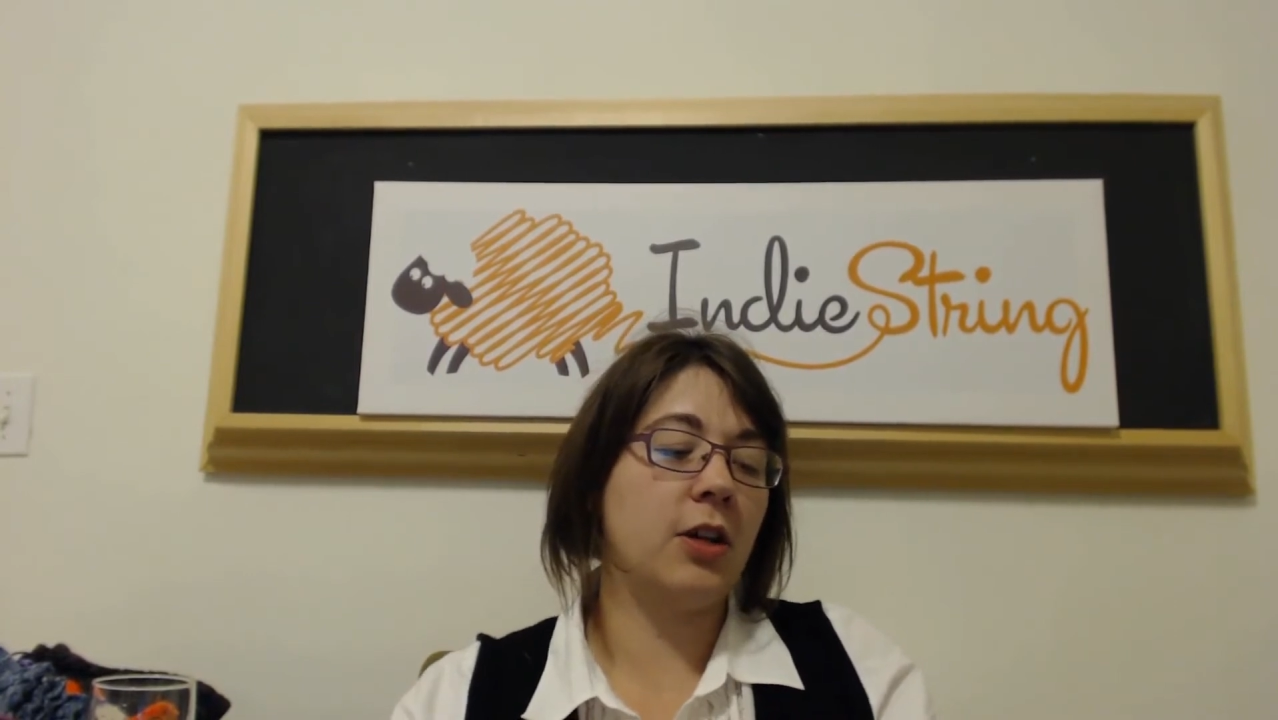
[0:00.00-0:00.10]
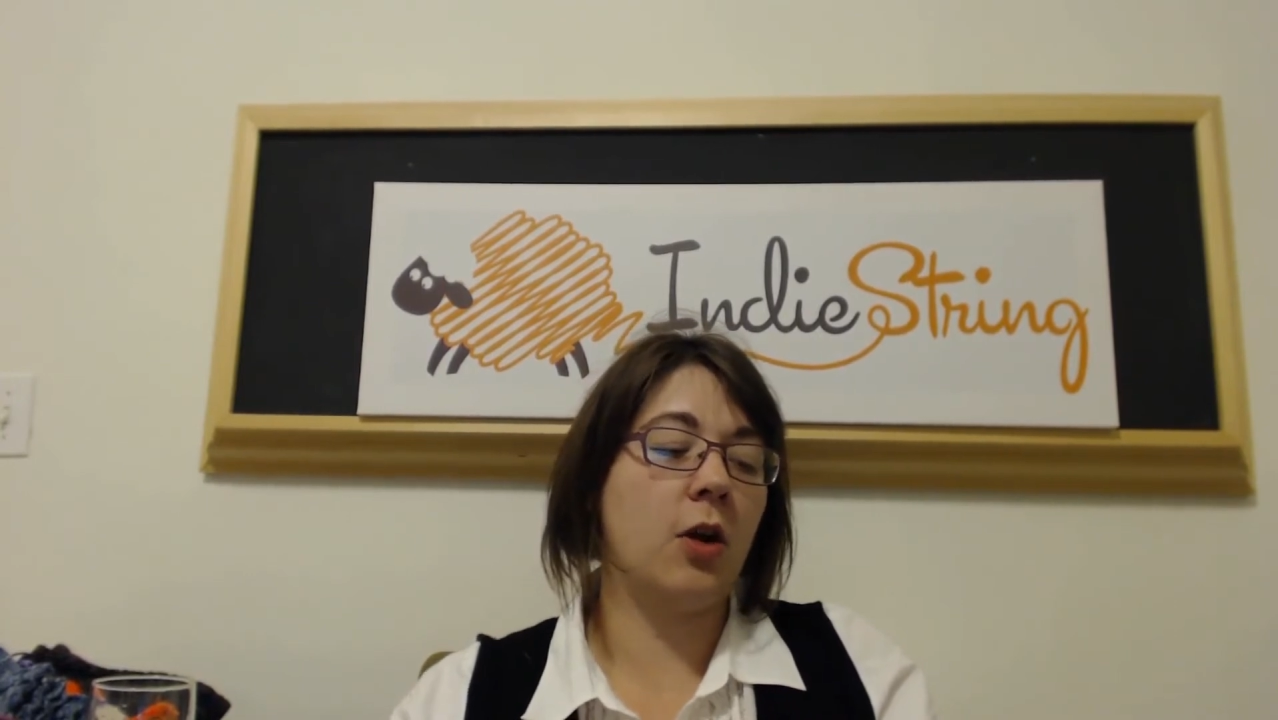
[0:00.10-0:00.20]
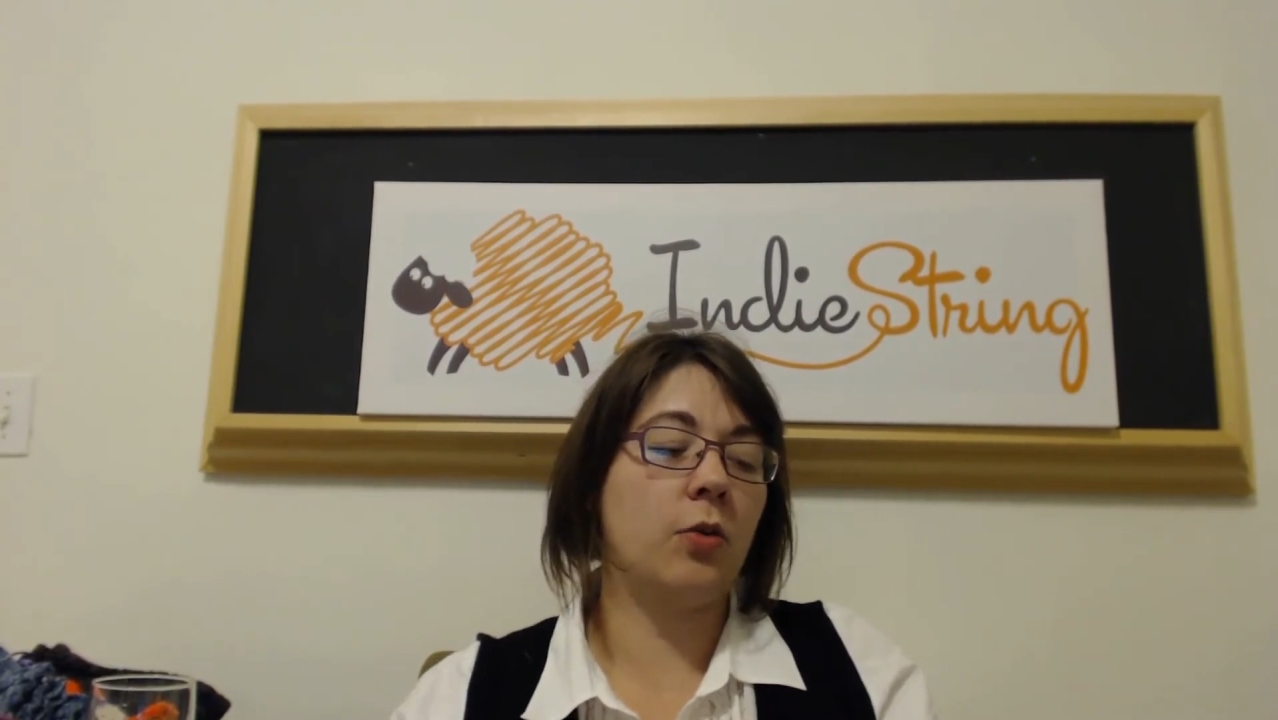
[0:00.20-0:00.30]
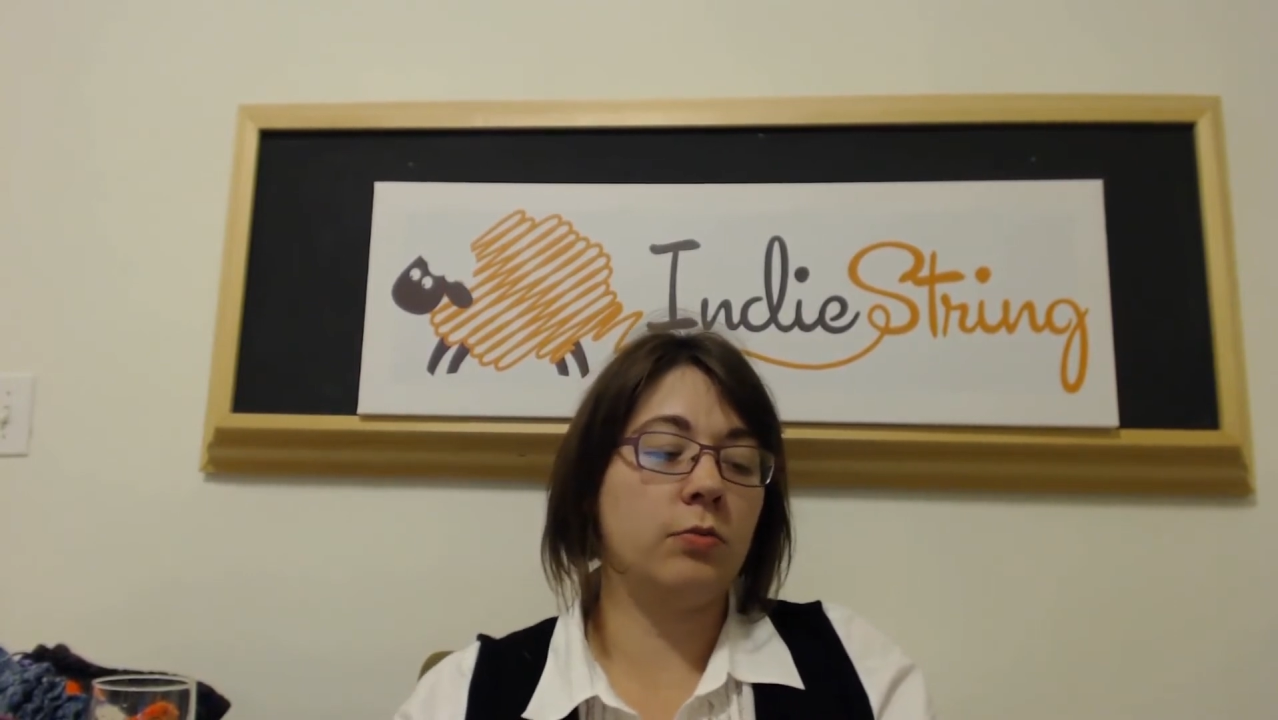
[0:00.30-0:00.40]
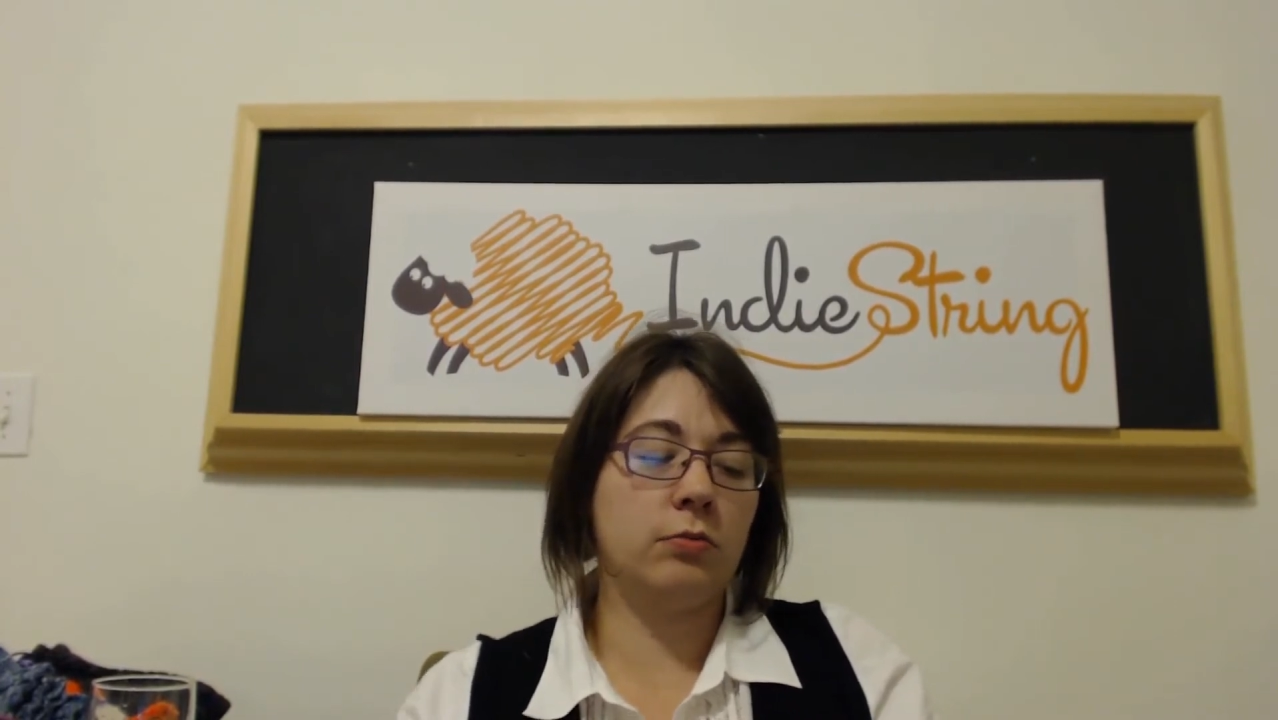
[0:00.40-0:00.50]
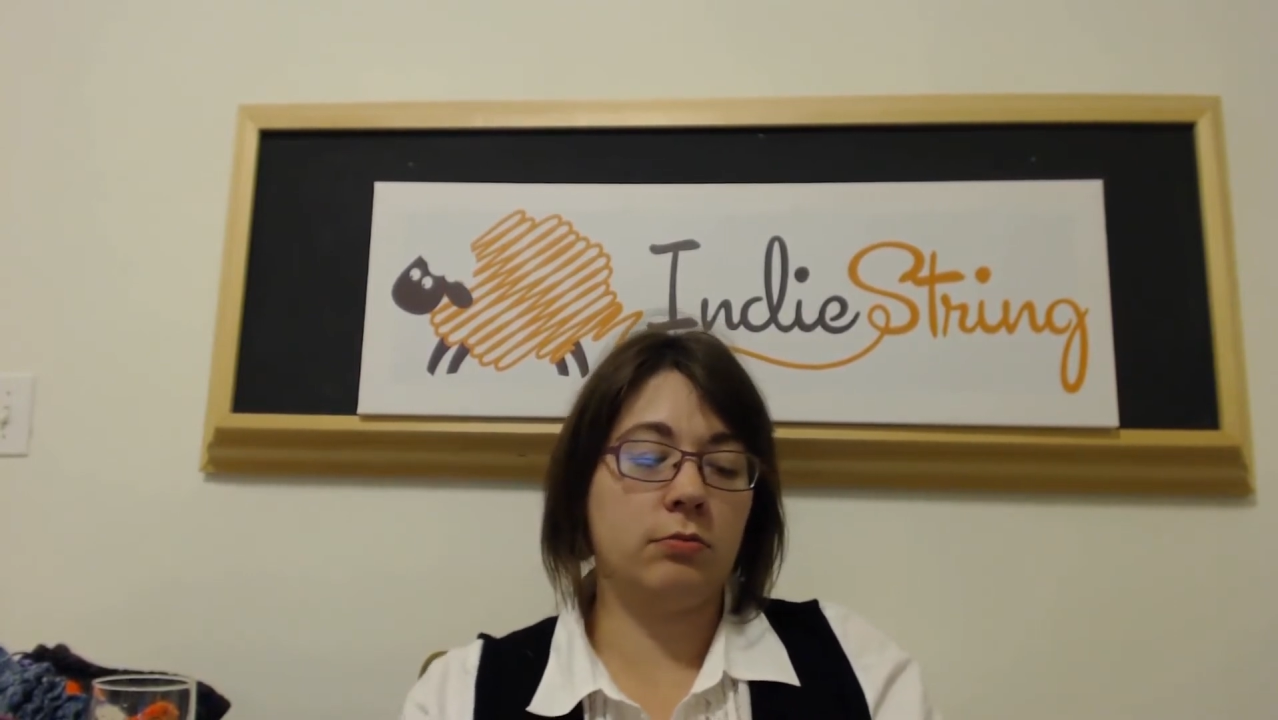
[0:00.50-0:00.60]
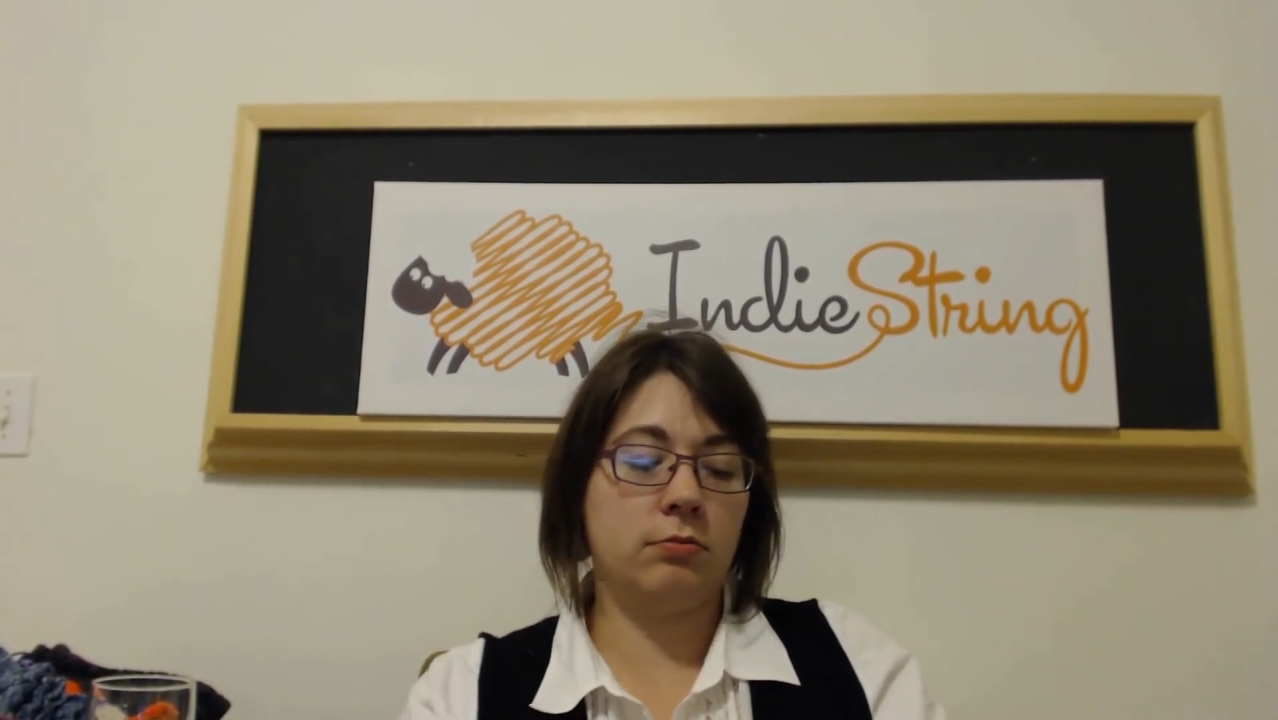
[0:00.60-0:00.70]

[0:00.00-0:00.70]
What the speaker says: you know,